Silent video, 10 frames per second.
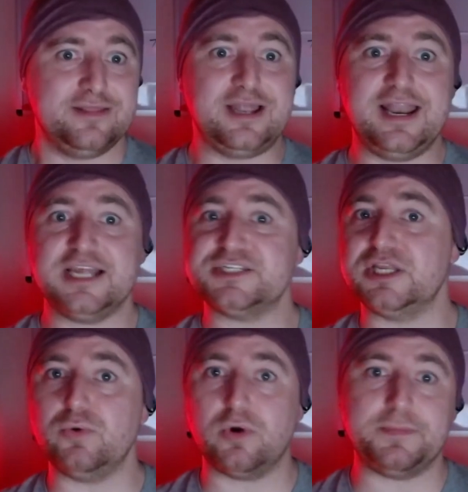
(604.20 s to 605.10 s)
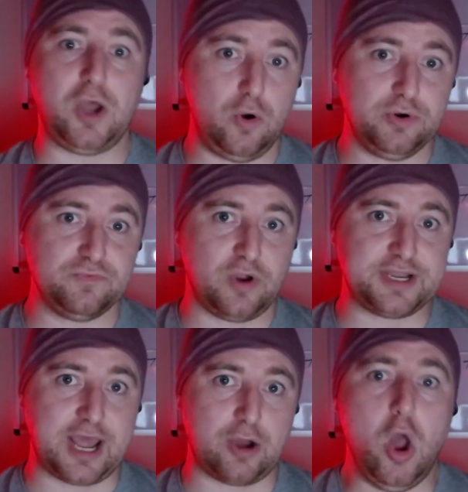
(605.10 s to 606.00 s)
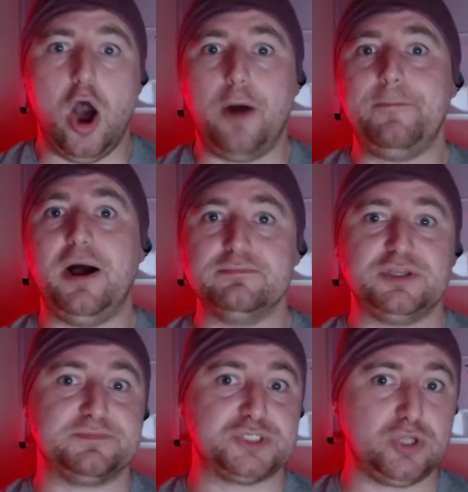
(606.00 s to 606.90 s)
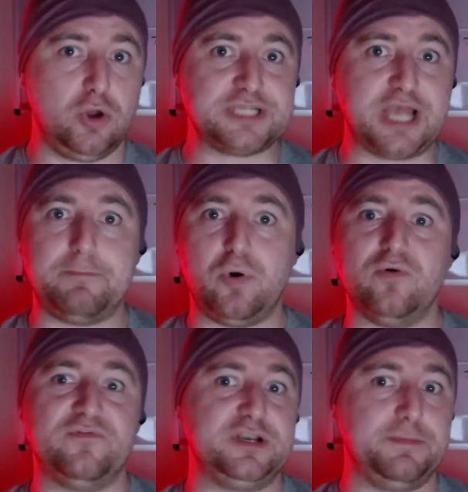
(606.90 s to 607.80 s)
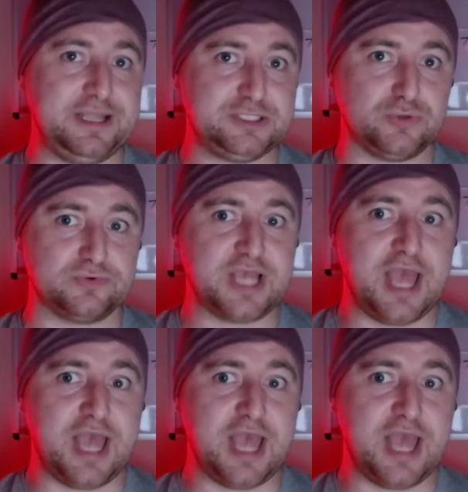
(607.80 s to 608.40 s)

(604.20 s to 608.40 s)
The last thing you want to be holding right now are pumped up stocks and poor fundamentals,